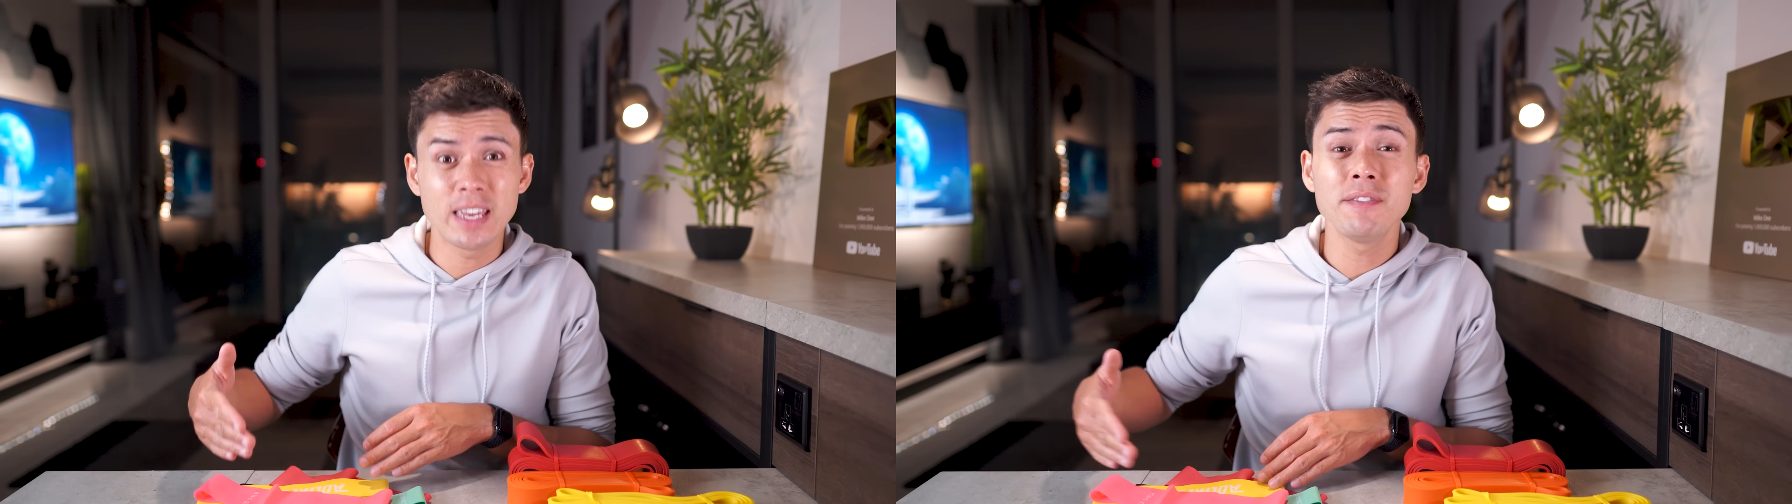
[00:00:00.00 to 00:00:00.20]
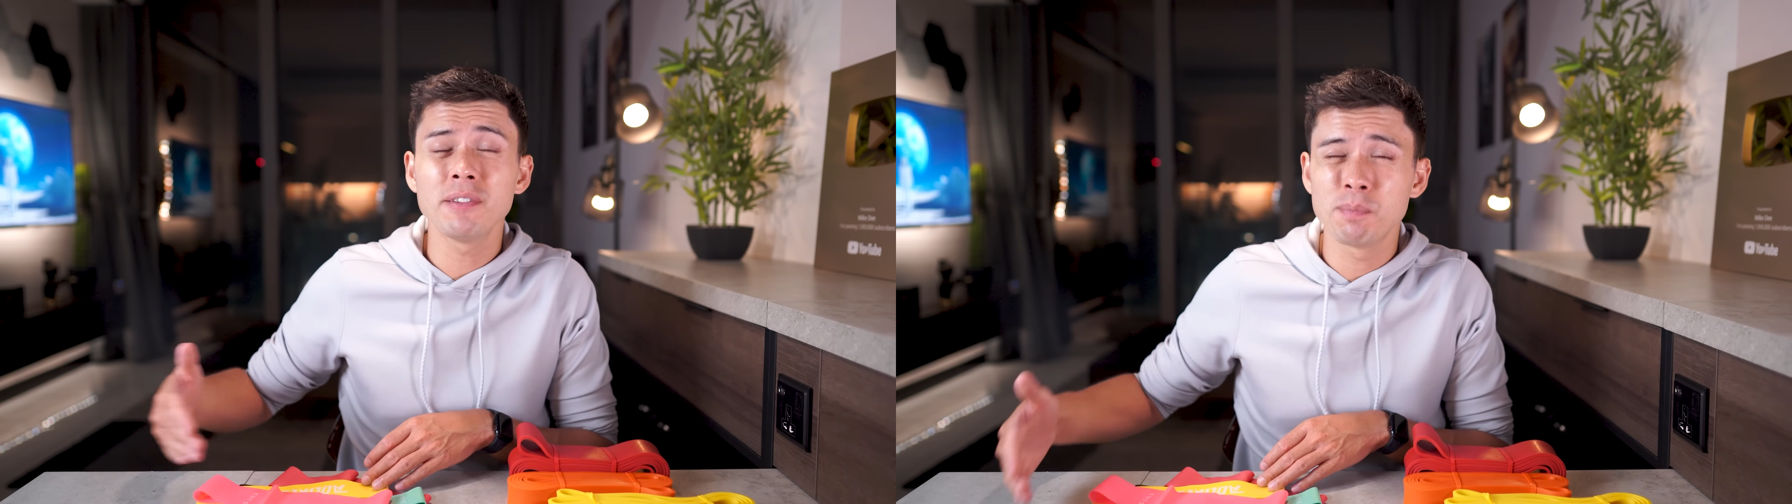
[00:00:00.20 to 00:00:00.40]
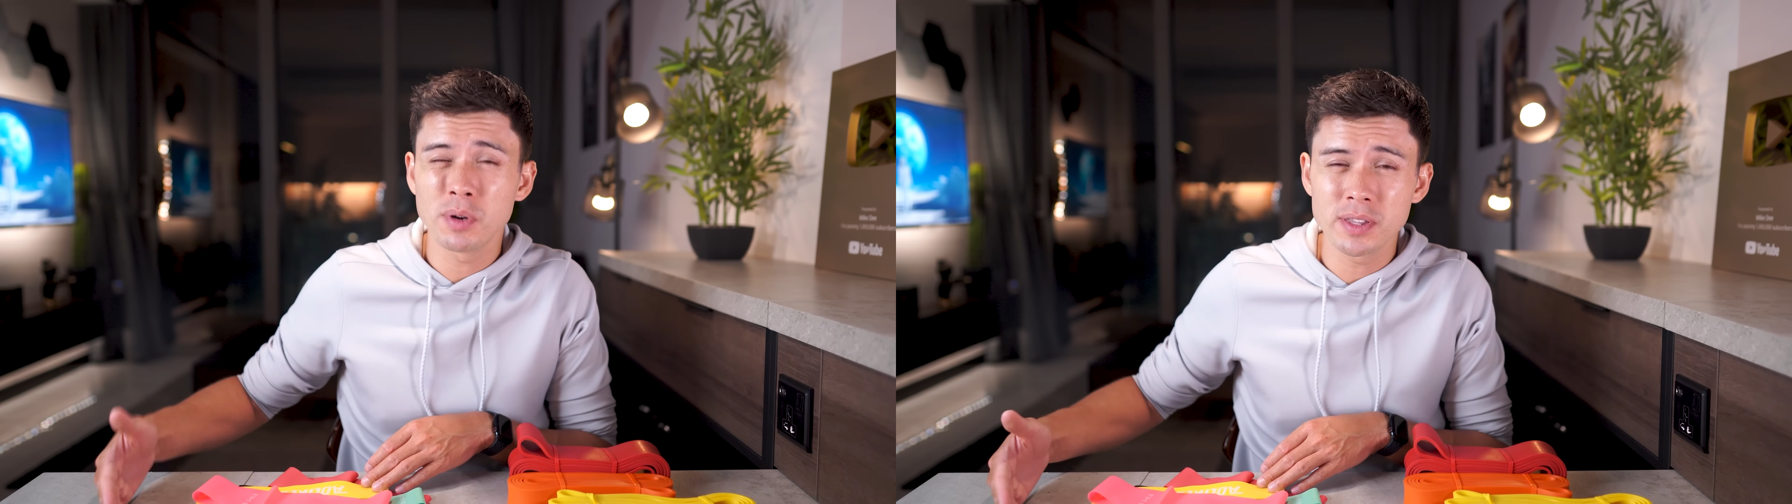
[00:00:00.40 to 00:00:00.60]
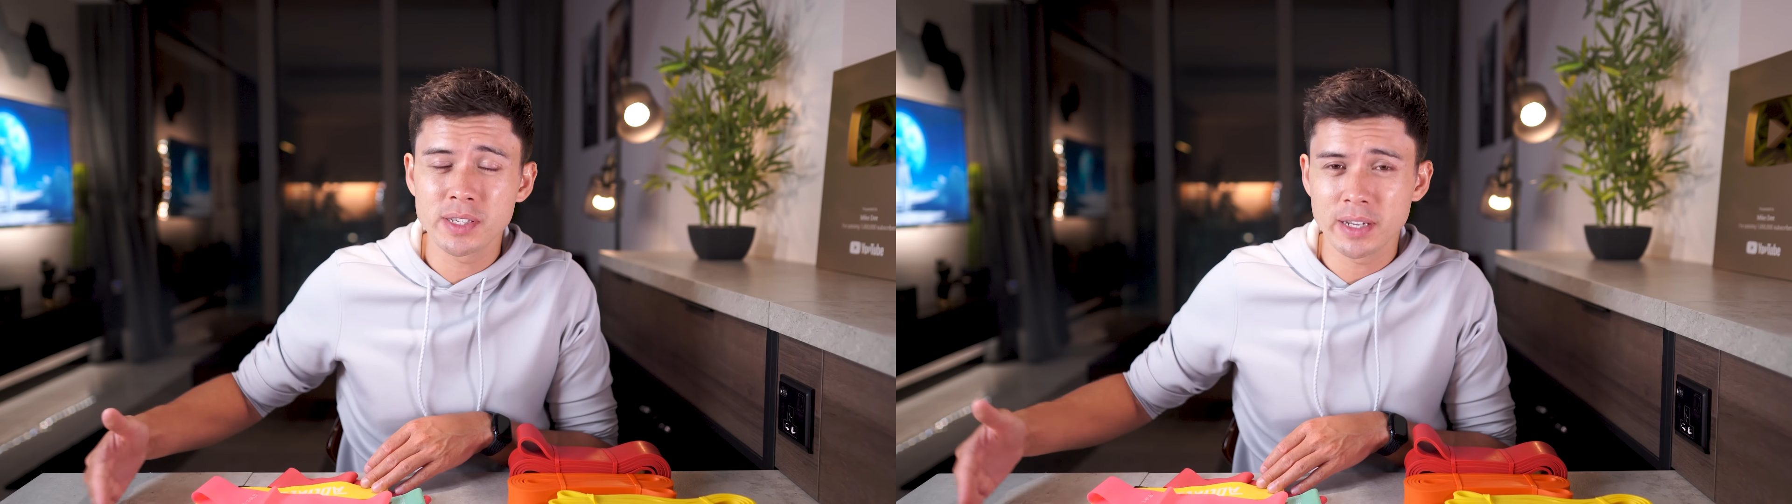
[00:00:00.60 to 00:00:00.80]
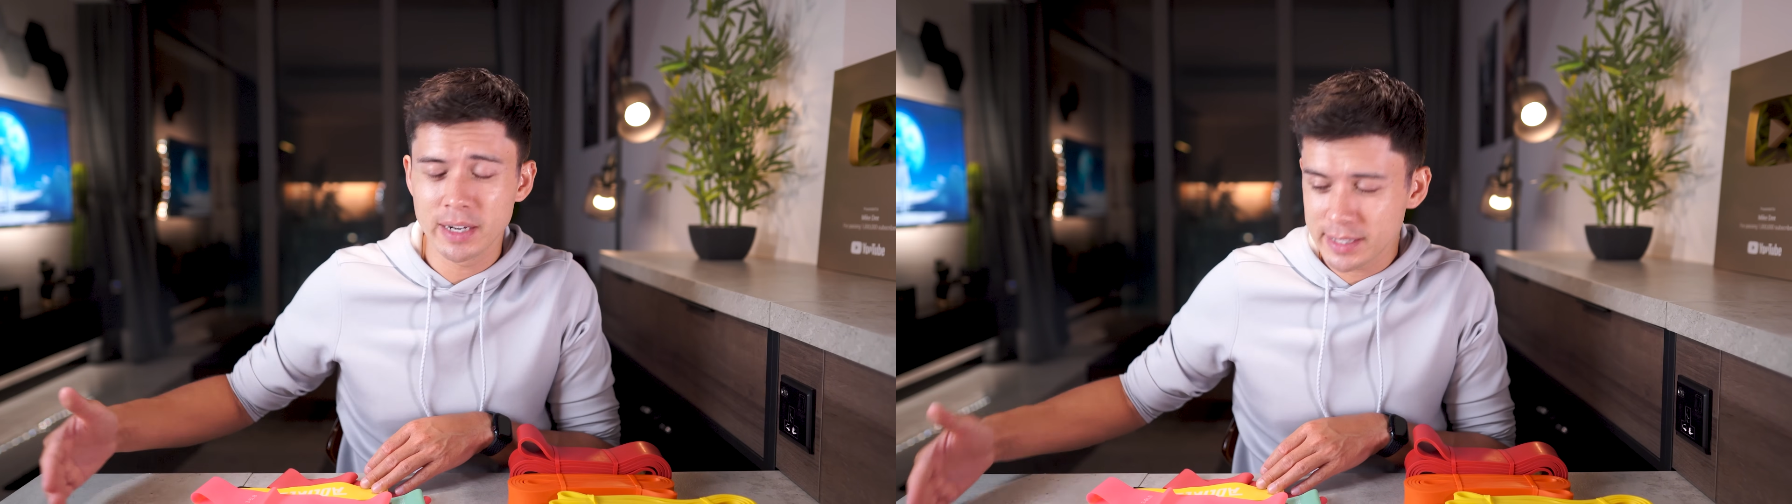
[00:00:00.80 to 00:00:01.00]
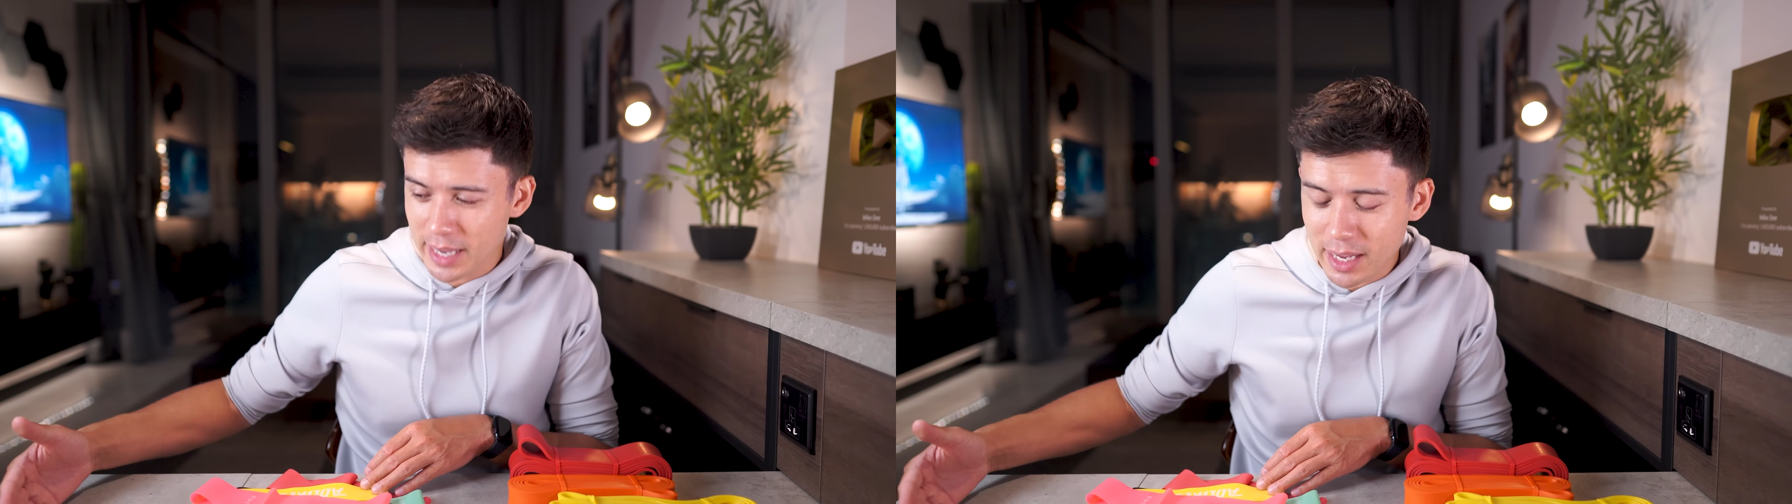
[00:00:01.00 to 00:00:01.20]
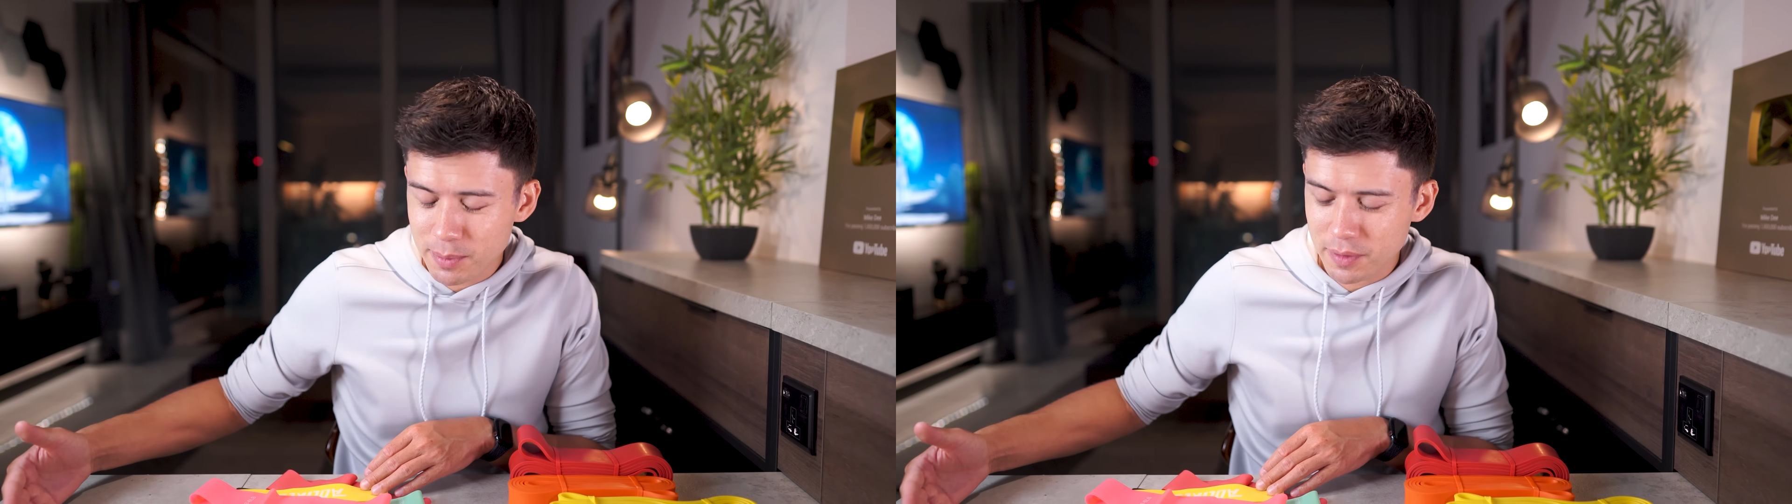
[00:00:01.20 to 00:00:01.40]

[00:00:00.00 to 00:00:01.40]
even months at a time,